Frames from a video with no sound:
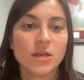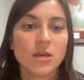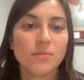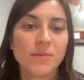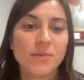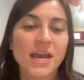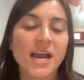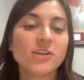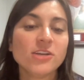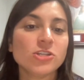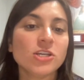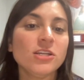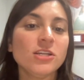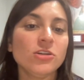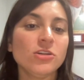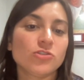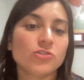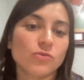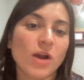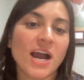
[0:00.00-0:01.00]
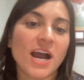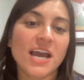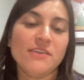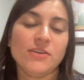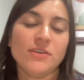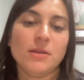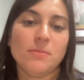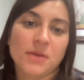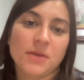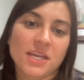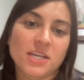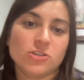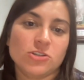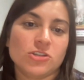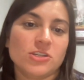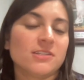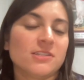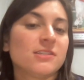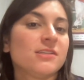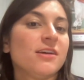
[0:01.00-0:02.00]
Passion, drive, and
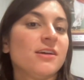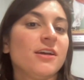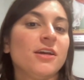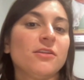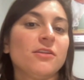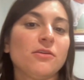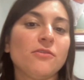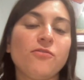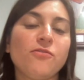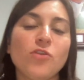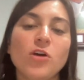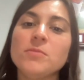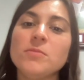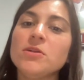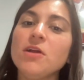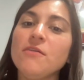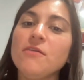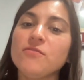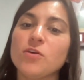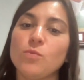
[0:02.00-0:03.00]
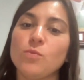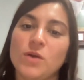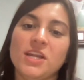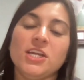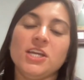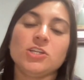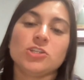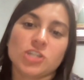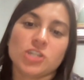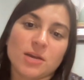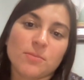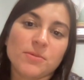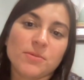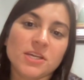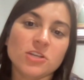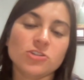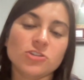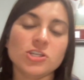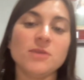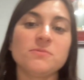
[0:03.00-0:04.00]
patience. The formula for winning
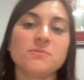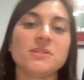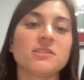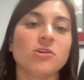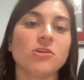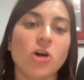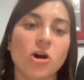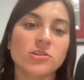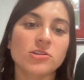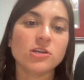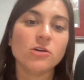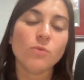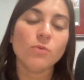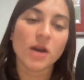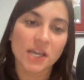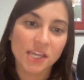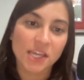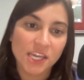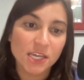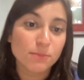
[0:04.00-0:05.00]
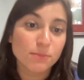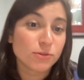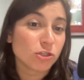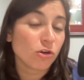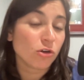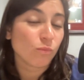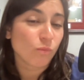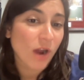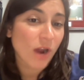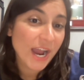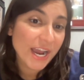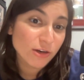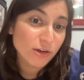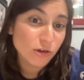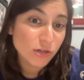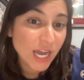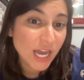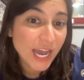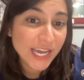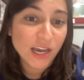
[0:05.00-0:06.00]
championships is also what keeps your ride
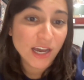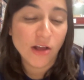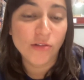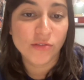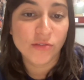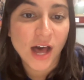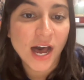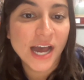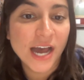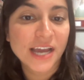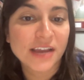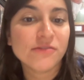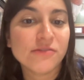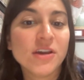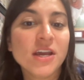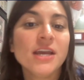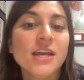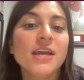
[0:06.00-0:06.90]
or die alive.